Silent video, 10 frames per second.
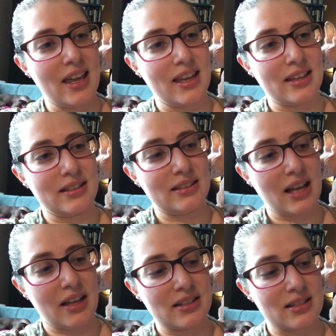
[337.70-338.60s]
and
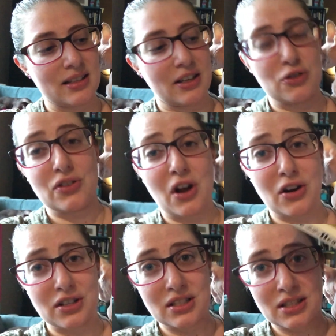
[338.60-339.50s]
Alice in the Country
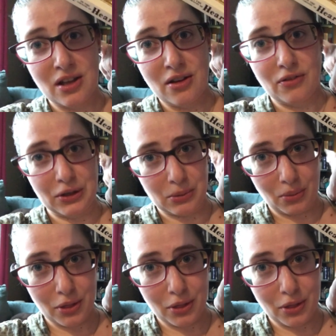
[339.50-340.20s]
Hearts Volume